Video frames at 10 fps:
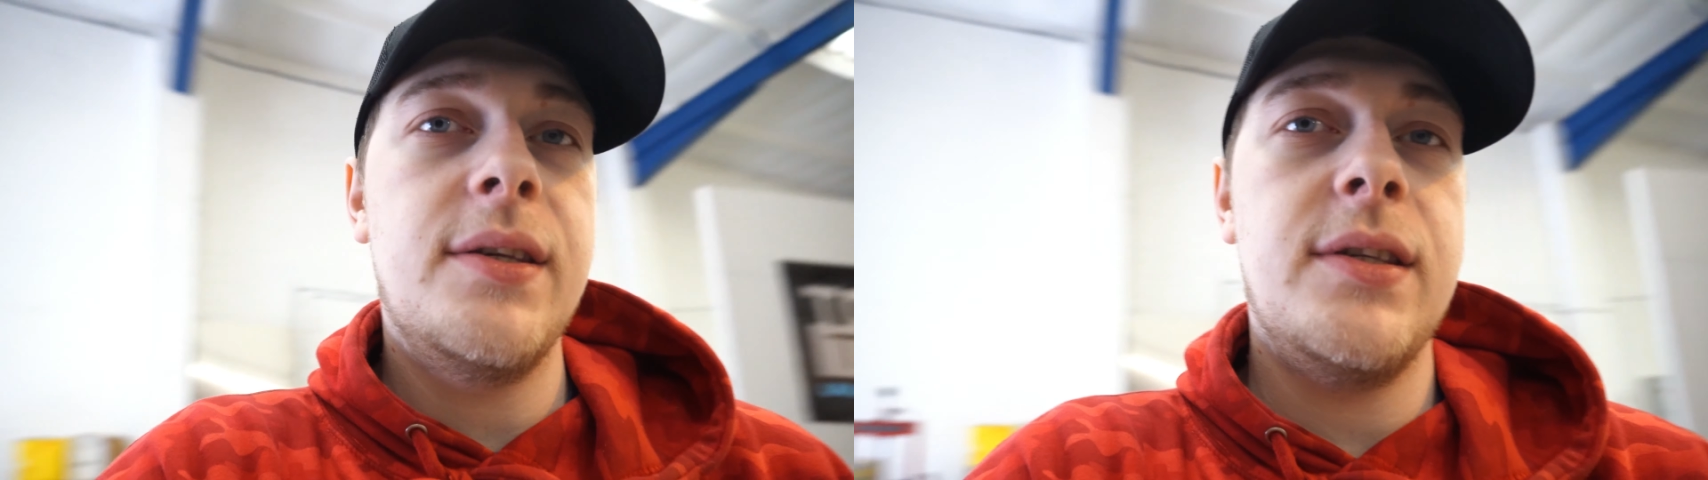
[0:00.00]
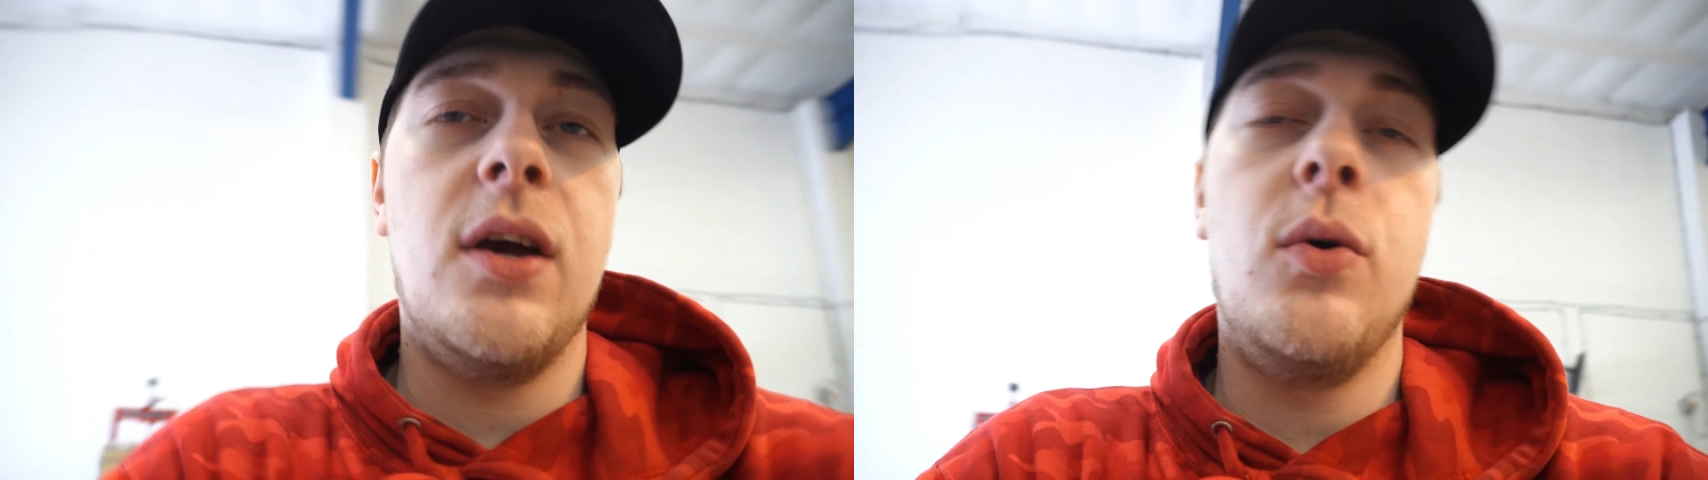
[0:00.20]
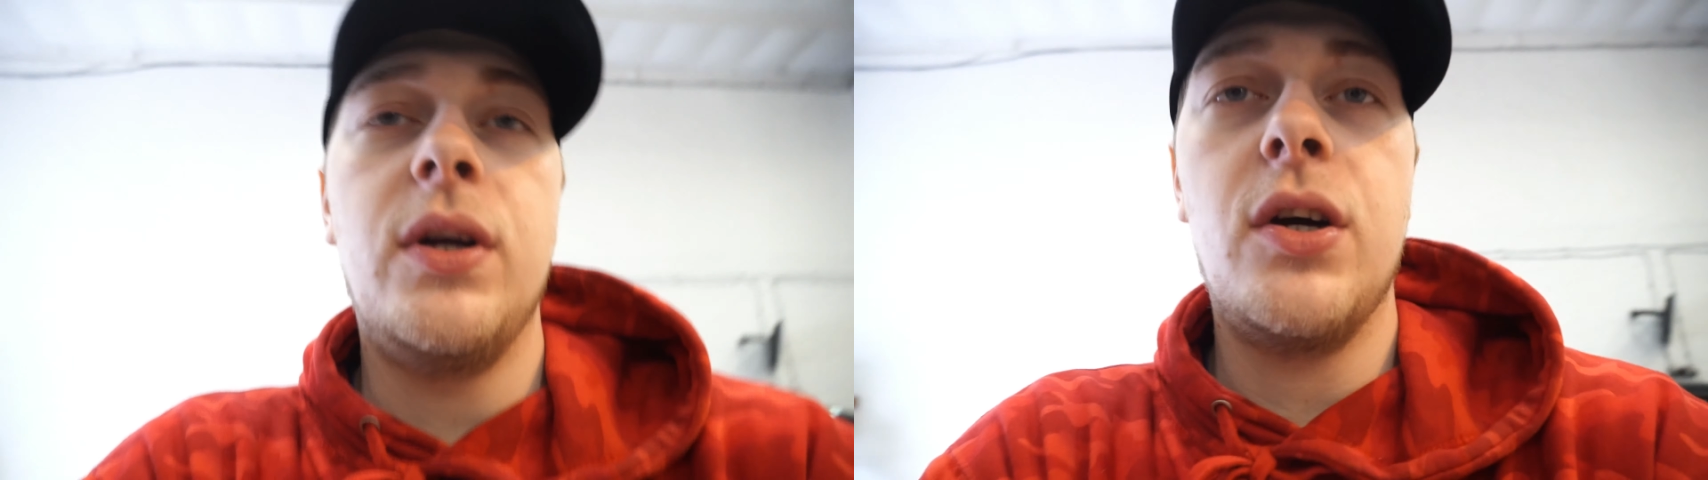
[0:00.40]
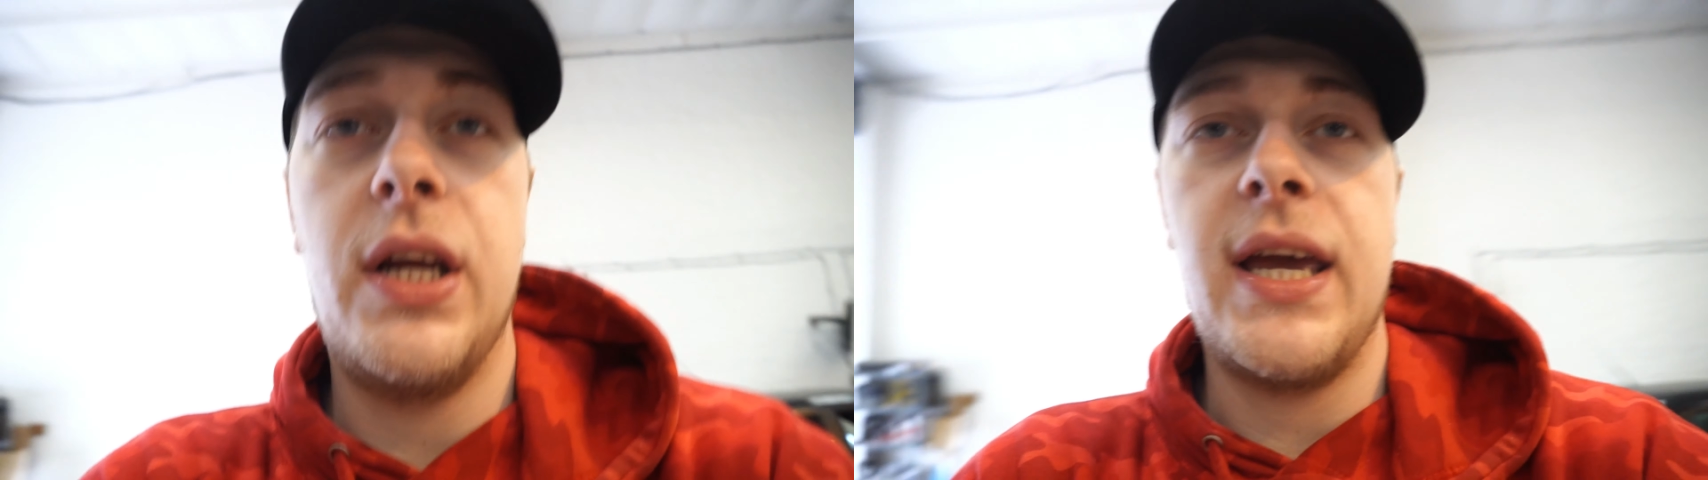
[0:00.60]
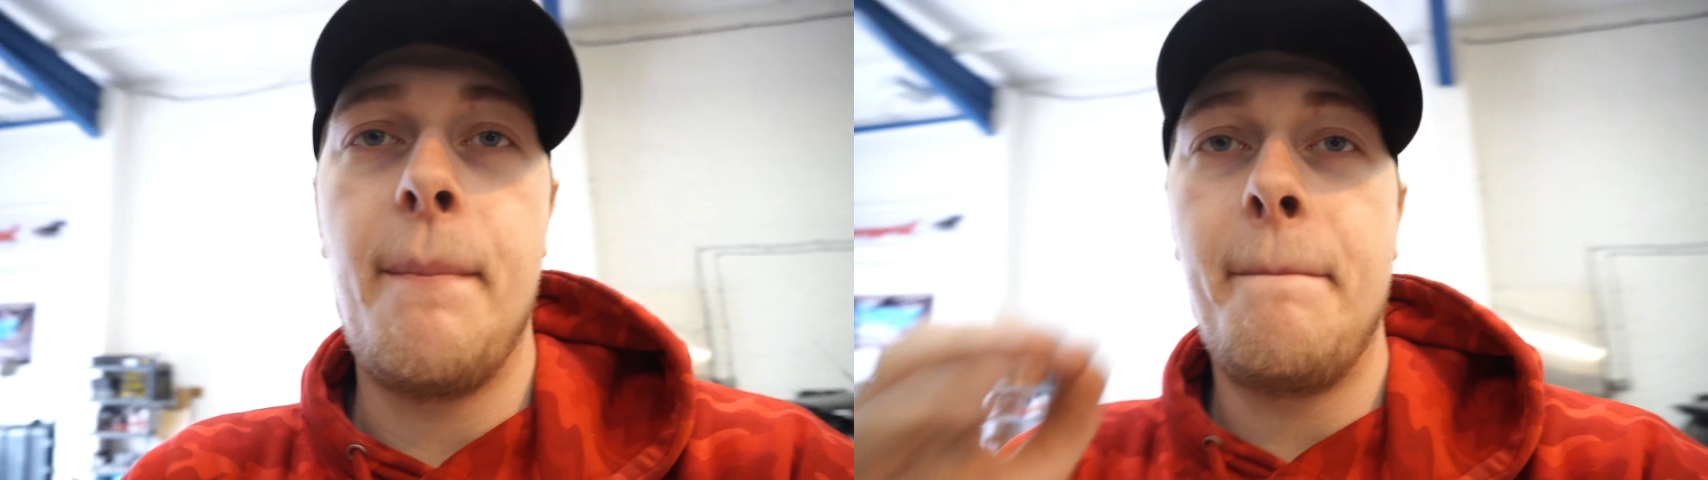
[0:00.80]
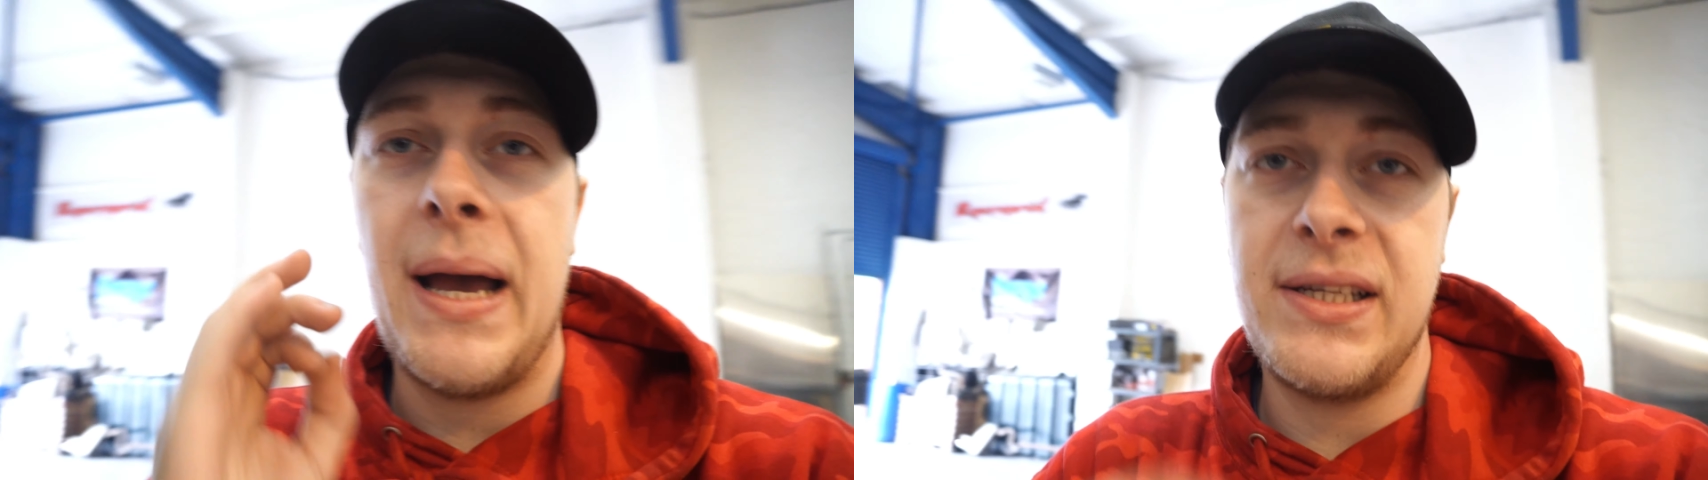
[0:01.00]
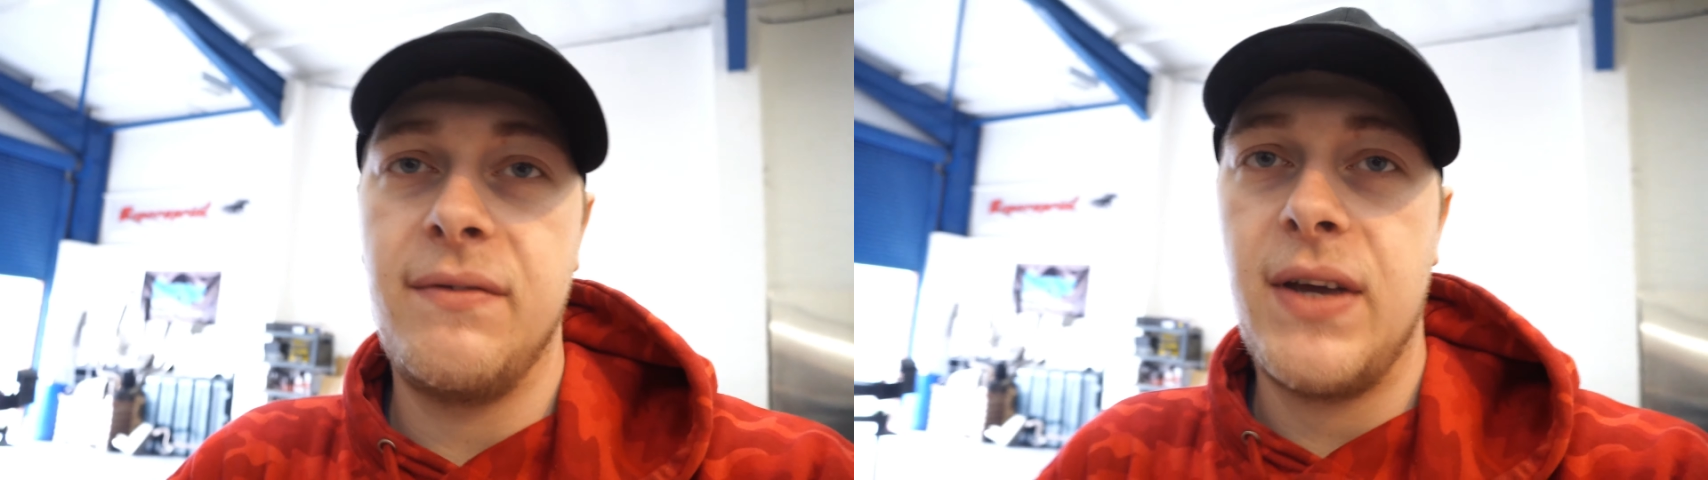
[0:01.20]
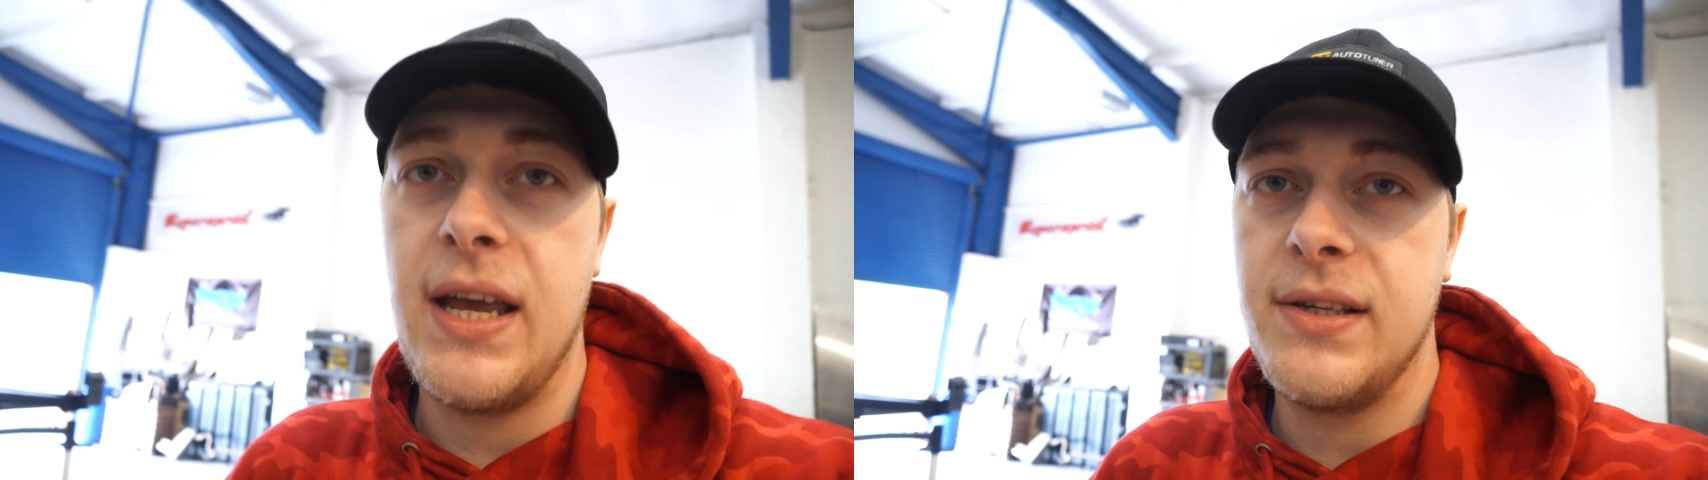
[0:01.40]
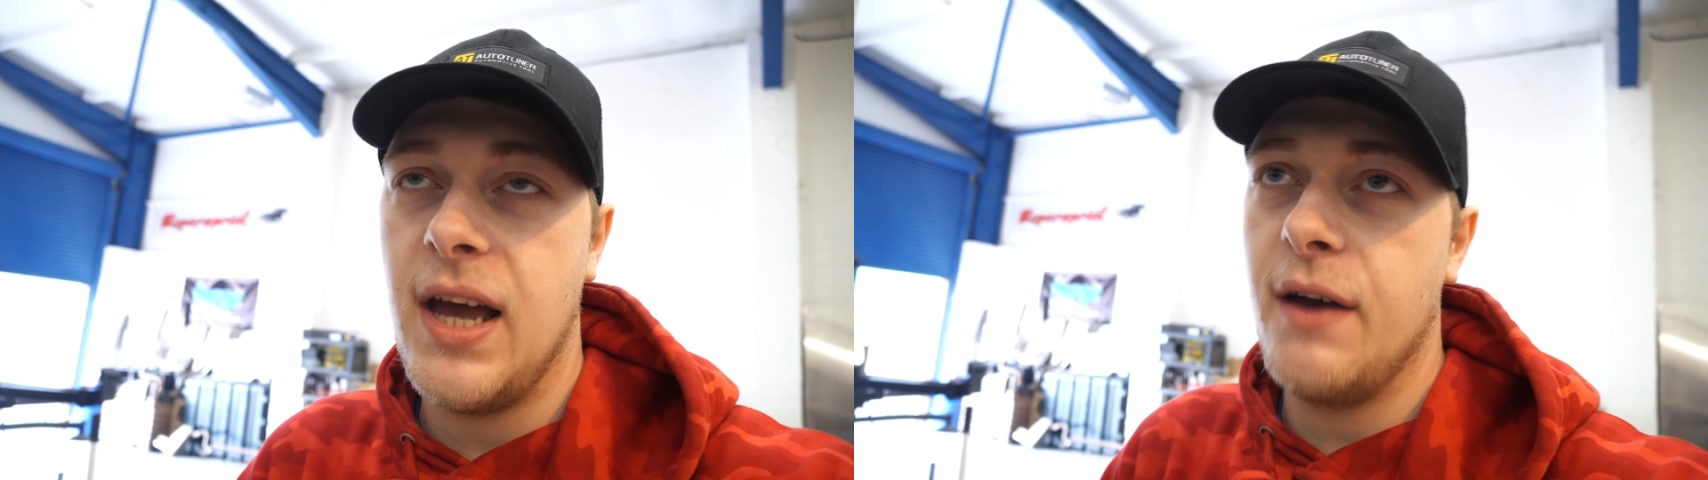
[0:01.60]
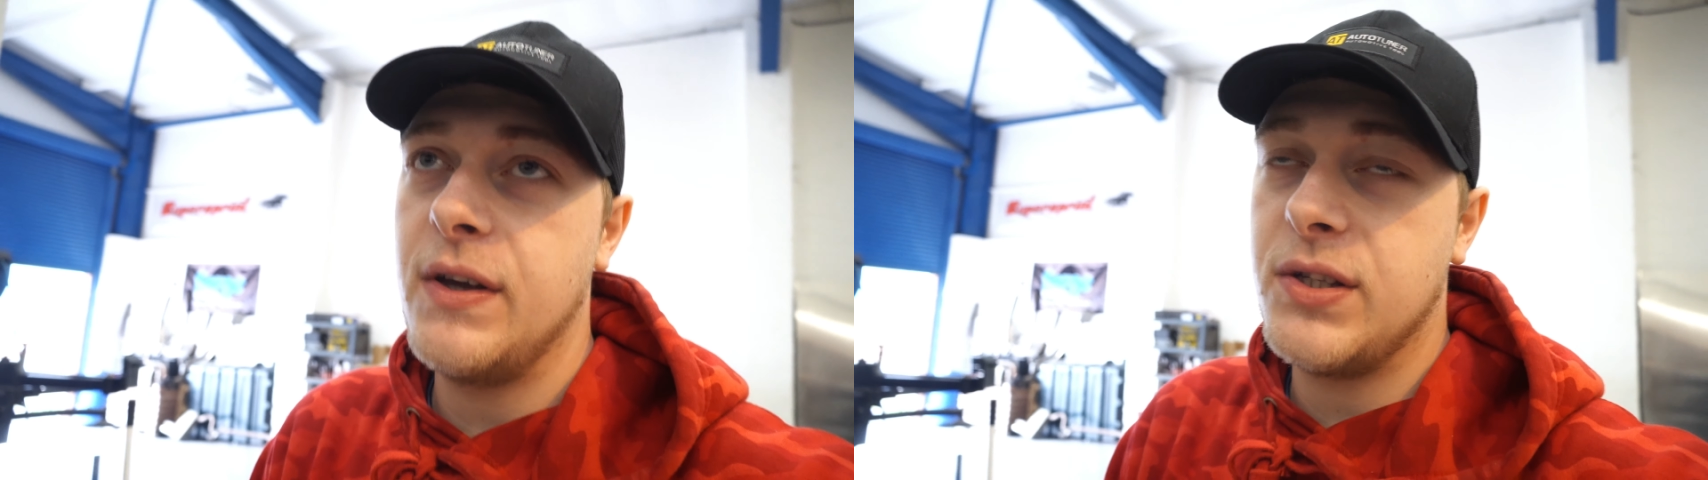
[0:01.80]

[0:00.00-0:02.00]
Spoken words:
so we're not going to get massive gains out of it,